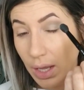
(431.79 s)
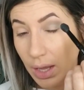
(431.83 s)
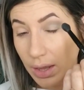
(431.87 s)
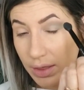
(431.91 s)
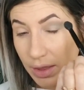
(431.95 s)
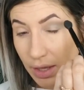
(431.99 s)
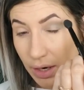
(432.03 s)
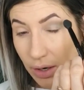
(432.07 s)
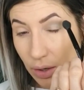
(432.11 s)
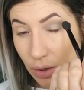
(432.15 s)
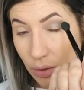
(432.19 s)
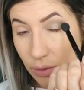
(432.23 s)

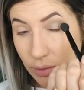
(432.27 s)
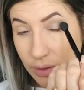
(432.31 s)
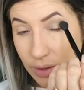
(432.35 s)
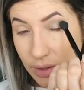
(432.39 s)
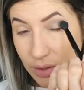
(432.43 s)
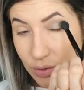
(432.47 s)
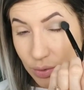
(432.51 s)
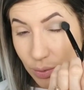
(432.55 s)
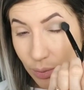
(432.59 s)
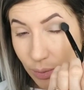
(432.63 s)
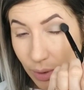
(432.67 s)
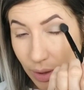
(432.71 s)
They're only
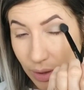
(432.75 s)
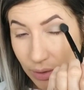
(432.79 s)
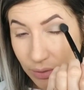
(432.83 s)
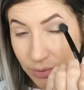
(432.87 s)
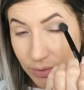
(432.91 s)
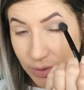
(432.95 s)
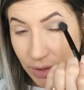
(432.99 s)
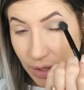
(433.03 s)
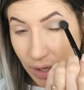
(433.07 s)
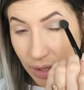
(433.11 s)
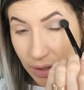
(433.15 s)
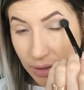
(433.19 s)

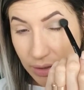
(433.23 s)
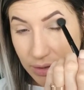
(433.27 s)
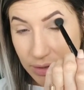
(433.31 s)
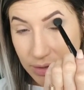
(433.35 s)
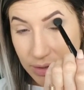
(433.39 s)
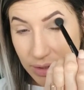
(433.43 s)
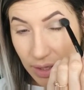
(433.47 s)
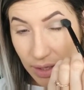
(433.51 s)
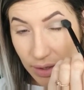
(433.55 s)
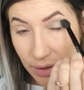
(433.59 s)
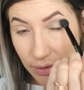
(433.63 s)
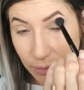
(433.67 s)
$12
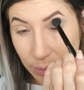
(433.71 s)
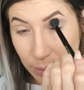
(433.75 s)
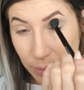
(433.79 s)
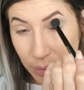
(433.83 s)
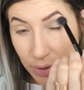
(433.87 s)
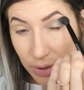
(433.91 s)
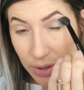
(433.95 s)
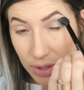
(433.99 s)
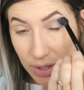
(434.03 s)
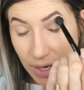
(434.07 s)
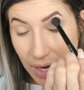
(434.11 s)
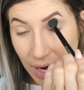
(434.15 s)

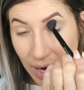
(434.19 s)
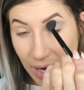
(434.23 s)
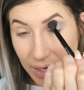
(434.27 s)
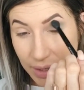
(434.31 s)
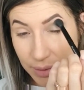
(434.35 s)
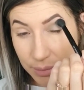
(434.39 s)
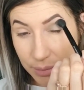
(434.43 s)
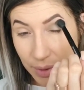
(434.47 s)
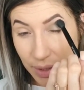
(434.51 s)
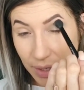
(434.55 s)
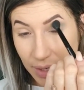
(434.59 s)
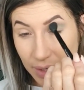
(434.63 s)
per
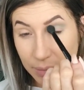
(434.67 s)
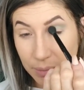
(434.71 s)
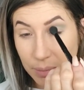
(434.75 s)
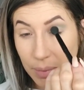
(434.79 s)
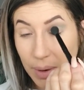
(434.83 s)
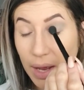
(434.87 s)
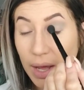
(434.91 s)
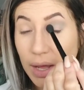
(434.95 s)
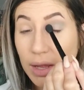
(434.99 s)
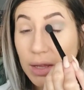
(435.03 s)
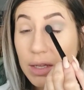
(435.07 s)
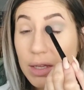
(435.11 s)
9-pan
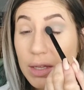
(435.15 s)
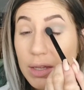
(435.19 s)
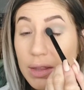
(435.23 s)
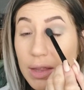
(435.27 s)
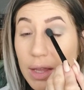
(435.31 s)
palette.